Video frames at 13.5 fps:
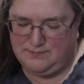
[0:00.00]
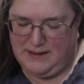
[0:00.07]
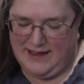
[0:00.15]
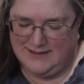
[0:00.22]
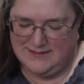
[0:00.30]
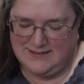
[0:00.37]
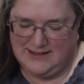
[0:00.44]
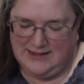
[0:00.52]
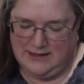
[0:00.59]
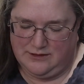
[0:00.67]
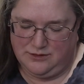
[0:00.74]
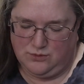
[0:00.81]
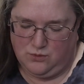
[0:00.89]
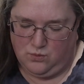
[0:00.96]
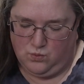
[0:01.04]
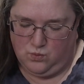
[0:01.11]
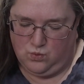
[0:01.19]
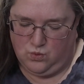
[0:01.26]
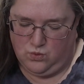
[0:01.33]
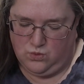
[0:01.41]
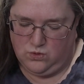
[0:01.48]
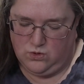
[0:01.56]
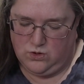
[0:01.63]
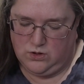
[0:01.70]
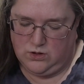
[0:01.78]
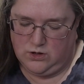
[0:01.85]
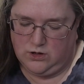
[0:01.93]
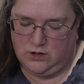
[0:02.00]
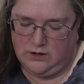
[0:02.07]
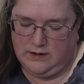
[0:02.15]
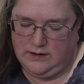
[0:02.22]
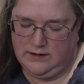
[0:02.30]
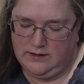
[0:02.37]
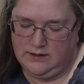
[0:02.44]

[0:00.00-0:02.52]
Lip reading: Basgiath War